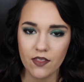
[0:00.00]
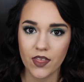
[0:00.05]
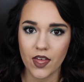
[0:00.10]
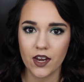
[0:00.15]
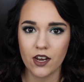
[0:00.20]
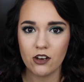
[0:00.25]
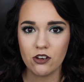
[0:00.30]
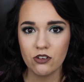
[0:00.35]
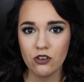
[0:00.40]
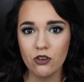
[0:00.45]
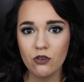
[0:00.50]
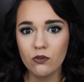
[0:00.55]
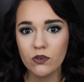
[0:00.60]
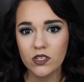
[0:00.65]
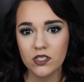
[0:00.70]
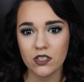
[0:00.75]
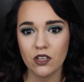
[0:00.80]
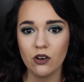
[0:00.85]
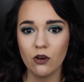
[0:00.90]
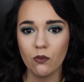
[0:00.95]
that I knew
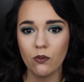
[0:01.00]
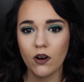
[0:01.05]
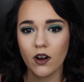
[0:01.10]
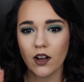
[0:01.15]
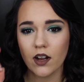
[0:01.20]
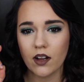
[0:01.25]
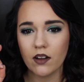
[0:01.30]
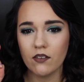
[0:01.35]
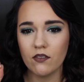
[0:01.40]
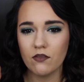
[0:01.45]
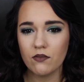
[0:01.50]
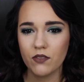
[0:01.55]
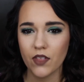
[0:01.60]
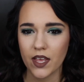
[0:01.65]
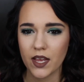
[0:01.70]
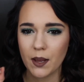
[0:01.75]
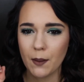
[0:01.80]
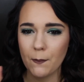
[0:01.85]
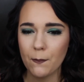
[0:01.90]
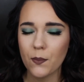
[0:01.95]
was gonna work
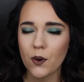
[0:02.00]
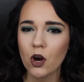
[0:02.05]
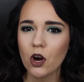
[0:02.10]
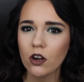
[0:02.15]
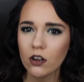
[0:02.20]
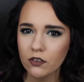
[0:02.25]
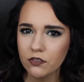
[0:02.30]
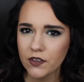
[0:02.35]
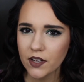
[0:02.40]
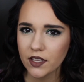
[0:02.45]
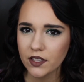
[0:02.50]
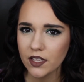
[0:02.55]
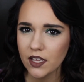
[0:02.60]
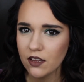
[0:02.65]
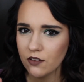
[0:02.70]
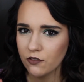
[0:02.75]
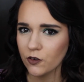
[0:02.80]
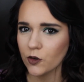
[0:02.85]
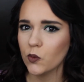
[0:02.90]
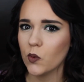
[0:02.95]
like
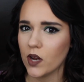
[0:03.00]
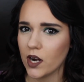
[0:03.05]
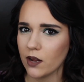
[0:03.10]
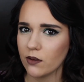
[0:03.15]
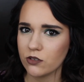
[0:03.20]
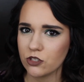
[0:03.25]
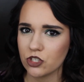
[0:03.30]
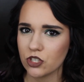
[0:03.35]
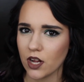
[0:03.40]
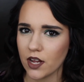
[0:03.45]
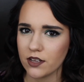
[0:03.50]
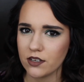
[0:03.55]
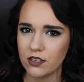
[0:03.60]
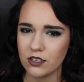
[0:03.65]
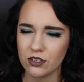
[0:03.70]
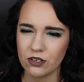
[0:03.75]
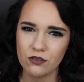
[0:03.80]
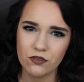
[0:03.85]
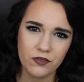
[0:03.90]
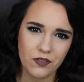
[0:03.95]
perfectly for what I was trying to
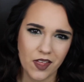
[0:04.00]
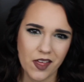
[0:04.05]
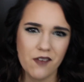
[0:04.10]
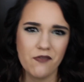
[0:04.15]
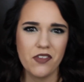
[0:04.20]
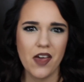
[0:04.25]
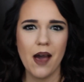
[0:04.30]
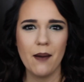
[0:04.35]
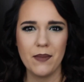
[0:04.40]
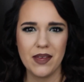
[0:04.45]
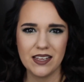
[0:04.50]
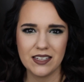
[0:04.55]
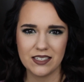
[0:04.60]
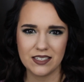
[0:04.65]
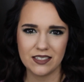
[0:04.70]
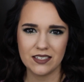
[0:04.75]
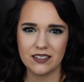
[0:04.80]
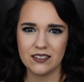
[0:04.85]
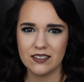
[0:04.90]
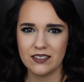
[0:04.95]
do, if that
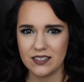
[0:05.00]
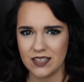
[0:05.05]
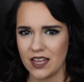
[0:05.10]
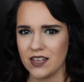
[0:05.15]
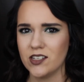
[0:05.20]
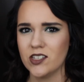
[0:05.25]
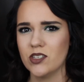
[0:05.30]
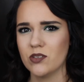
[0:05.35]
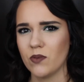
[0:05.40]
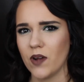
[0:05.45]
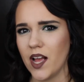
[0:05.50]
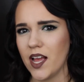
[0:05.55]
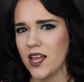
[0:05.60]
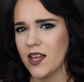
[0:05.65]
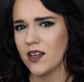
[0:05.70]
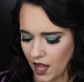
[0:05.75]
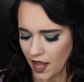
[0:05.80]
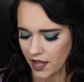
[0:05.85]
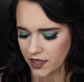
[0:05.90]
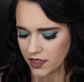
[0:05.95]
makes sense,
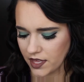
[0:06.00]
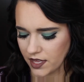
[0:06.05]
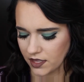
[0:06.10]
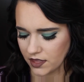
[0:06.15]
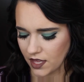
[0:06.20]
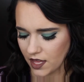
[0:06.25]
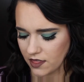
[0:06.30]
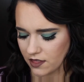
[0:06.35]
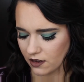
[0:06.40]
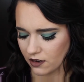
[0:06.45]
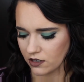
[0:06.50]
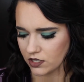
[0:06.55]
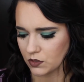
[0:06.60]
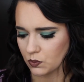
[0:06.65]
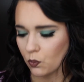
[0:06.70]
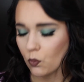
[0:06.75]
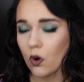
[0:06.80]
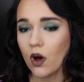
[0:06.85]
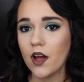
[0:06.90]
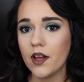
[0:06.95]
right? I think that there
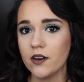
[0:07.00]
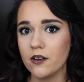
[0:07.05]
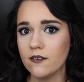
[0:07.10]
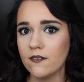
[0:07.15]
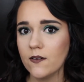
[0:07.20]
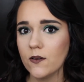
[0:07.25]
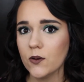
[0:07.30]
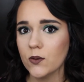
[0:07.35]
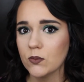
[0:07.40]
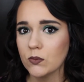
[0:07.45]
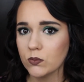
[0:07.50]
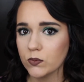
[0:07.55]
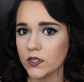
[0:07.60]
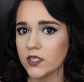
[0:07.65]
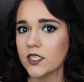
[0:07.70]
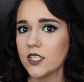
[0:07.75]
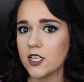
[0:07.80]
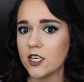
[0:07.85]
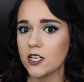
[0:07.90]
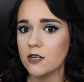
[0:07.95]
is one
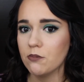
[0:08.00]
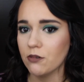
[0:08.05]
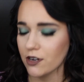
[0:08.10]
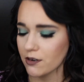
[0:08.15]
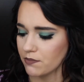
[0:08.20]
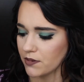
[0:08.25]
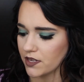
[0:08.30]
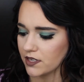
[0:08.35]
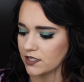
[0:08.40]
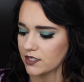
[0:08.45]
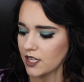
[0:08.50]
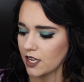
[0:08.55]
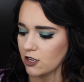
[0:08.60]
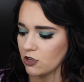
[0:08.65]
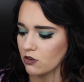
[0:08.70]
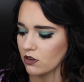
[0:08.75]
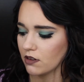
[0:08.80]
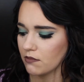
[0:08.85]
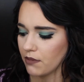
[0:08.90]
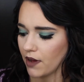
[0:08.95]
really good purpose that
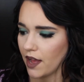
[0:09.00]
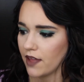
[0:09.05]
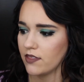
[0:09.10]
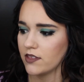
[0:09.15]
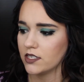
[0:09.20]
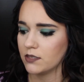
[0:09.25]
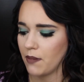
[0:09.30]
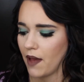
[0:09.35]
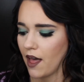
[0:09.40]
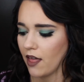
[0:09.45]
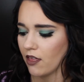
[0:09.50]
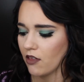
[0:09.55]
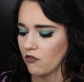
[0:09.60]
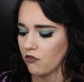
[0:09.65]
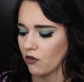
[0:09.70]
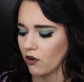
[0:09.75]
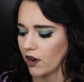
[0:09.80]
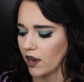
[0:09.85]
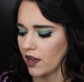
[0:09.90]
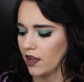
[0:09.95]
you could buy this
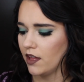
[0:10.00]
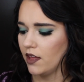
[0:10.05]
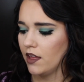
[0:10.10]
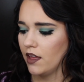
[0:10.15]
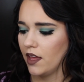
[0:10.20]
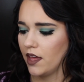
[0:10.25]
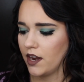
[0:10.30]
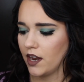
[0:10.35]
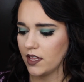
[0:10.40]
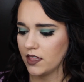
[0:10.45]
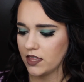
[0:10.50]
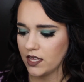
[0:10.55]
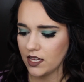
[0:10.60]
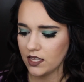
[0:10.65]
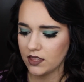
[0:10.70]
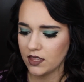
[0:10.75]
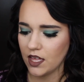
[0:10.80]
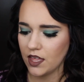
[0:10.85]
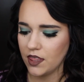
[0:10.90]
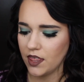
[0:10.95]
palette for, and I
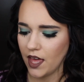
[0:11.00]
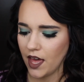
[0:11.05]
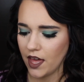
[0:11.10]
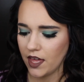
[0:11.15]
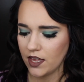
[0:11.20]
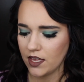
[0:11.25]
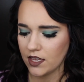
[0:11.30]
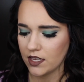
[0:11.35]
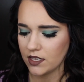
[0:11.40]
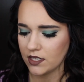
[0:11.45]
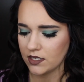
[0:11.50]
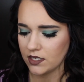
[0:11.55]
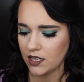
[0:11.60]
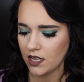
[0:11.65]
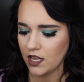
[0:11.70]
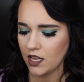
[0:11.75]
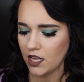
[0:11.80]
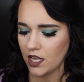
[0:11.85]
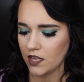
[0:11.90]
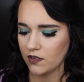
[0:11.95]
think that that is,
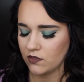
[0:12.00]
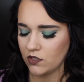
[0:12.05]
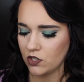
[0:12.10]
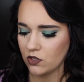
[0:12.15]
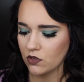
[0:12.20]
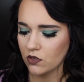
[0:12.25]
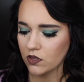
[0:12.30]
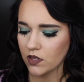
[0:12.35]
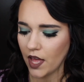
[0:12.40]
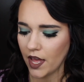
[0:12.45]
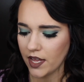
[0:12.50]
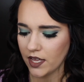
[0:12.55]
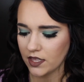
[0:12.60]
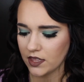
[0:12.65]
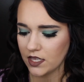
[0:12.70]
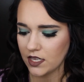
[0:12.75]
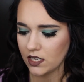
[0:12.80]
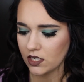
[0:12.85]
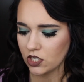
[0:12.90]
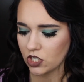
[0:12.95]
if you
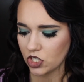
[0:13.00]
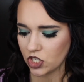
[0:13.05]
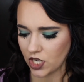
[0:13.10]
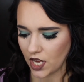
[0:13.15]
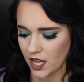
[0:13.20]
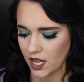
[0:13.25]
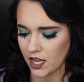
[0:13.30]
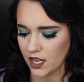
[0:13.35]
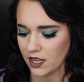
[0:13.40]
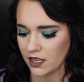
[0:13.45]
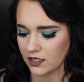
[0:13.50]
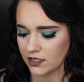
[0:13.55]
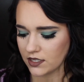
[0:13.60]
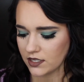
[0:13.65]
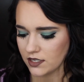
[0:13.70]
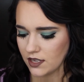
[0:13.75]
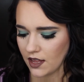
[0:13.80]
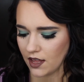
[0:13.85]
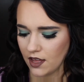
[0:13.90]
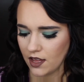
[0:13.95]
like these
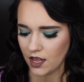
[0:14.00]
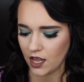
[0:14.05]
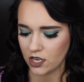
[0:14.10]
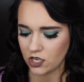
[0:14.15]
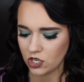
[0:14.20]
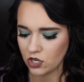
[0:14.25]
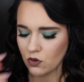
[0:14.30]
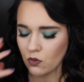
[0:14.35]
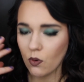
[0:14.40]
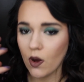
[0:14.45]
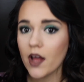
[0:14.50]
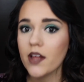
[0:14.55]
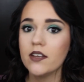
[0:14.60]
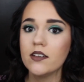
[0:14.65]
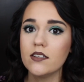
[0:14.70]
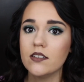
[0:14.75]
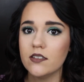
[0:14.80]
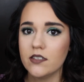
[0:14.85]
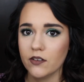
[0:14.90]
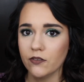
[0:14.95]
shades and you want
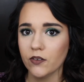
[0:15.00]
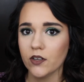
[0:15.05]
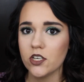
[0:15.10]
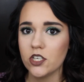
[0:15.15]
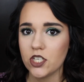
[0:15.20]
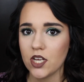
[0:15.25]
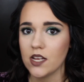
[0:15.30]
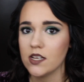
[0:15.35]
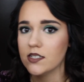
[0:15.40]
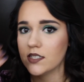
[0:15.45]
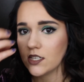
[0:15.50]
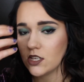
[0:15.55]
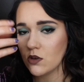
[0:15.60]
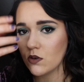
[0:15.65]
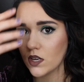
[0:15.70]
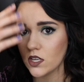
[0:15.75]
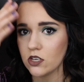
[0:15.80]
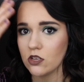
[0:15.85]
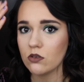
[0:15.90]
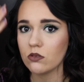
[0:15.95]
different shades that
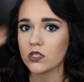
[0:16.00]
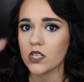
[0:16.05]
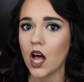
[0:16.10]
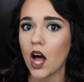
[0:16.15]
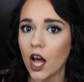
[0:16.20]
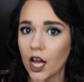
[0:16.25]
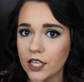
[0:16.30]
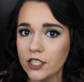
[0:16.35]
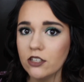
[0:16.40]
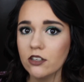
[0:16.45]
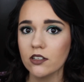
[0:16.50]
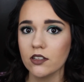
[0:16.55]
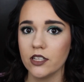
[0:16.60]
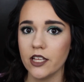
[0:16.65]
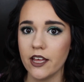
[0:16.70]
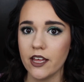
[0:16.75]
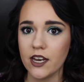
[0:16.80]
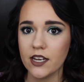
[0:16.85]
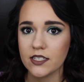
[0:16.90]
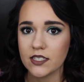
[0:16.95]
you can use on your
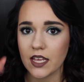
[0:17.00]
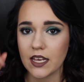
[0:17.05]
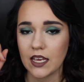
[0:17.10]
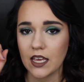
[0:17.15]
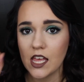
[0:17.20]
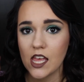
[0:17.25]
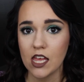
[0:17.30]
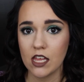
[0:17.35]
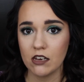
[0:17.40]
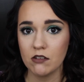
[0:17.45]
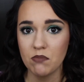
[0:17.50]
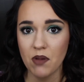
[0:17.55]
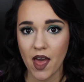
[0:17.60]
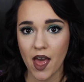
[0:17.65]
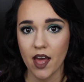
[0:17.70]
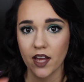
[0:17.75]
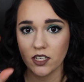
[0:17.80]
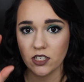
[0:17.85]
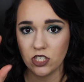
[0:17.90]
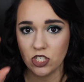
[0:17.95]
lid as like
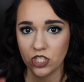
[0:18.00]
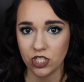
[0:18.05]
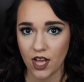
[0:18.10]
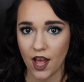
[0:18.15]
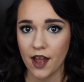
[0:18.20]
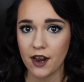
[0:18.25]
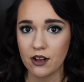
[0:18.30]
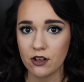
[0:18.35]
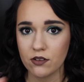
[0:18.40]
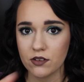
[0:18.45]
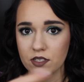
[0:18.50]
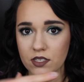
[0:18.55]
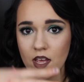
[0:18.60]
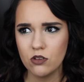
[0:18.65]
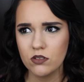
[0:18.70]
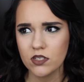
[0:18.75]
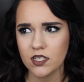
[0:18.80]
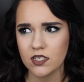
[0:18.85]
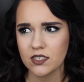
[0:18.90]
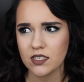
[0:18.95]
impact shadows,
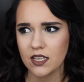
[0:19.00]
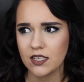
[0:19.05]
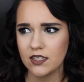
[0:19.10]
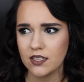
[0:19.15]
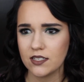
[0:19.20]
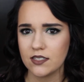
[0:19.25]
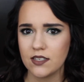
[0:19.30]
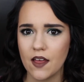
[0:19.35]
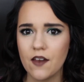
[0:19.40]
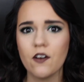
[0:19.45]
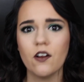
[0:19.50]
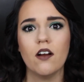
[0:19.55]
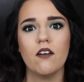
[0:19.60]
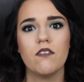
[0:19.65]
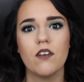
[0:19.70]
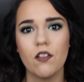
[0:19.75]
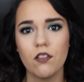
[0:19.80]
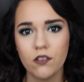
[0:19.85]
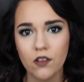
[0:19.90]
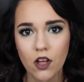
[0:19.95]
use as like the center
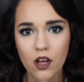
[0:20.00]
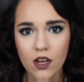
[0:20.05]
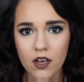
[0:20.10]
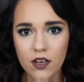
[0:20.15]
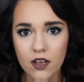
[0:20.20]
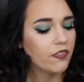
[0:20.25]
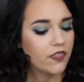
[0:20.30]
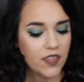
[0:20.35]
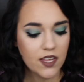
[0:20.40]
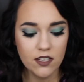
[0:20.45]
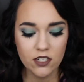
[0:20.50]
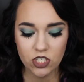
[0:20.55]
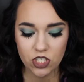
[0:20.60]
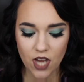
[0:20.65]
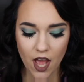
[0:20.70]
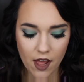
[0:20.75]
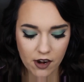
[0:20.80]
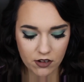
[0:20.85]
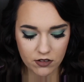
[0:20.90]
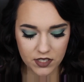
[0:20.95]
of a look, these
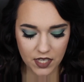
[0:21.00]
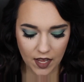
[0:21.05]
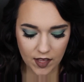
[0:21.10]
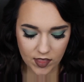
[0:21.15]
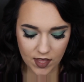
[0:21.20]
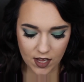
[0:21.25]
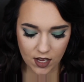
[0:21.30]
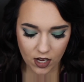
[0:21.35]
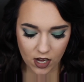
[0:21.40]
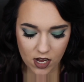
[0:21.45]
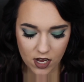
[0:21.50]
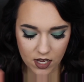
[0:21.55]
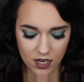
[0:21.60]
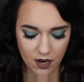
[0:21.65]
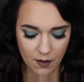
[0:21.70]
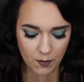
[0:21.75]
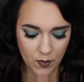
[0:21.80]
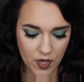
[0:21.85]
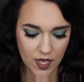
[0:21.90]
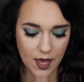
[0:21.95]
shadows I think are
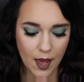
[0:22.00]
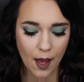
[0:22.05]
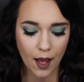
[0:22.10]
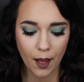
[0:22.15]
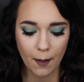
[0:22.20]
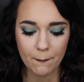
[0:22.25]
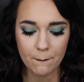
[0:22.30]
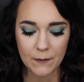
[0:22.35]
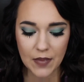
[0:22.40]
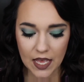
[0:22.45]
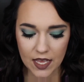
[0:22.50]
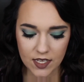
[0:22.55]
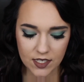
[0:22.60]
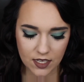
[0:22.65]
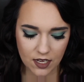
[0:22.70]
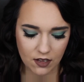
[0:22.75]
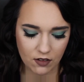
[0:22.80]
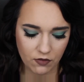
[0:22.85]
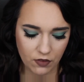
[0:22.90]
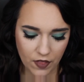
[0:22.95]
gonna be
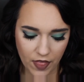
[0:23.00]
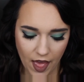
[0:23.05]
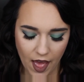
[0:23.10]
amazing for